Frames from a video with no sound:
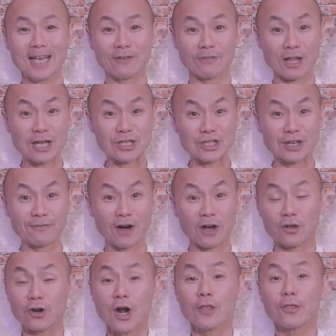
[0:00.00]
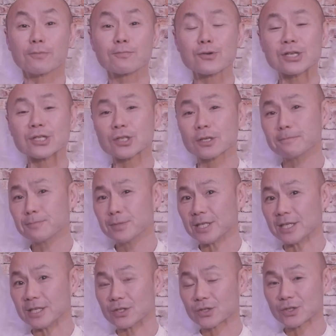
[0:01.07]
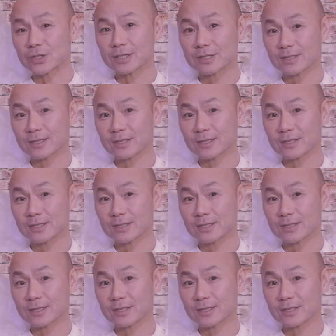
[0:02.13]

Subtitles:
Everlasting Father, the Prince of Peace.